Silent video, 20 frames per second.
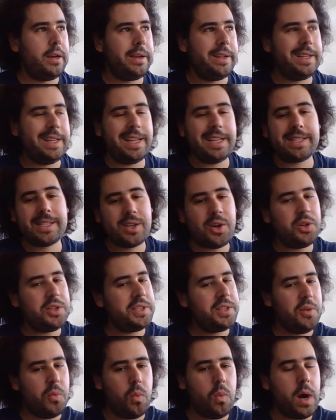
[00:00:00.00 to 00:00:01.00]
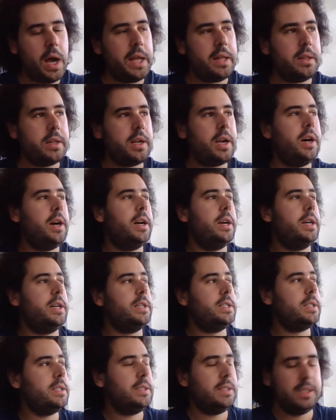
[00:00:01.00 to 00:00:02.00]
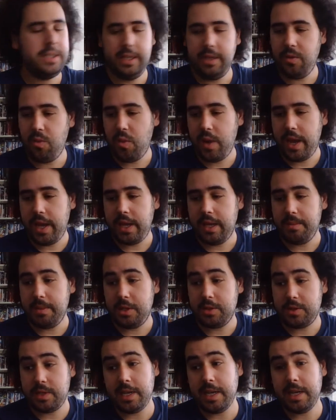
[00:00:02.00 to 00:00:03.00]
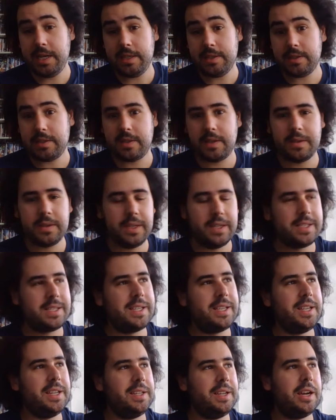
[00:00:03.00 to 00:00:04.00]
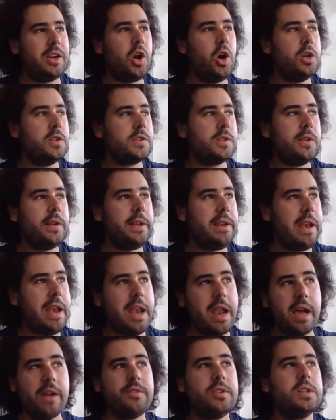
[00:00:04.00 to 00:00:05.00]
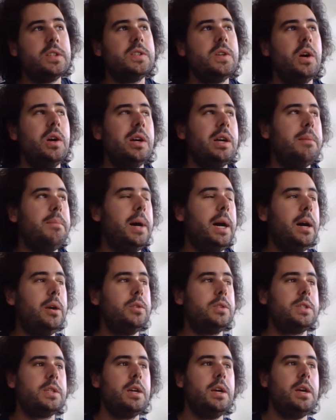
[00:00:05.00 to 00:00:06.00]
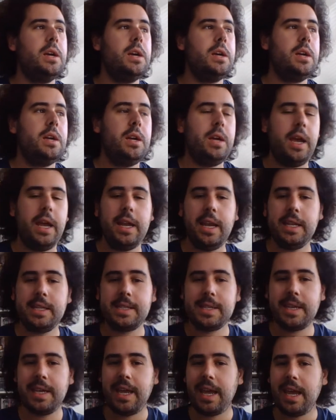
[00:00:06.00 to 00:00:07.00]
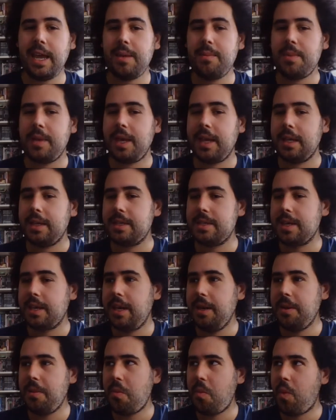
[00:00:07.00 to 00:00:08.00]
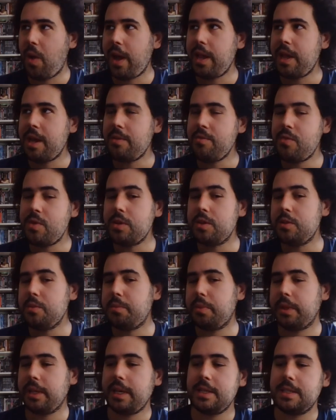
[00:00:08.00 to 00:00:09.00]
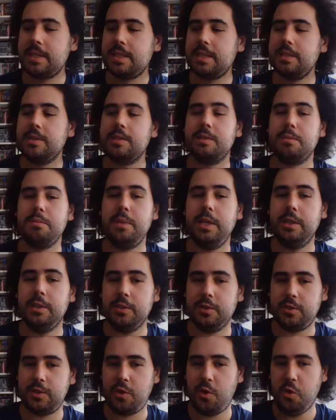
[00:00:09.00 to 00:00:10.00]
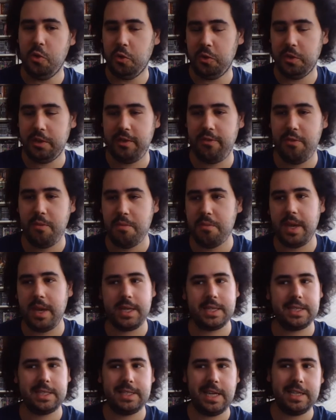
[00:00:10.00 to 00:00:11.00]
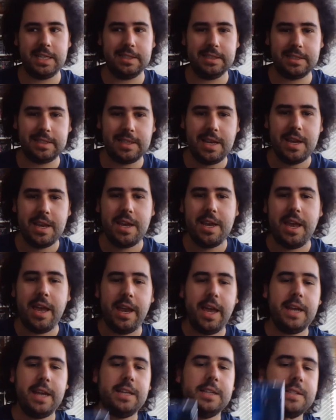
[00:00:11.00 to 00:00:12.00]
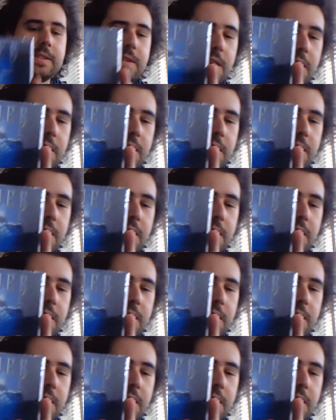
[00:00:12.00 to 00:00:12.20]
let's call it a wild card in a way, because it is. It's a console I never talk about, and it's a game that, in a way, I wanted to play since middle school, if it makes sense. And that is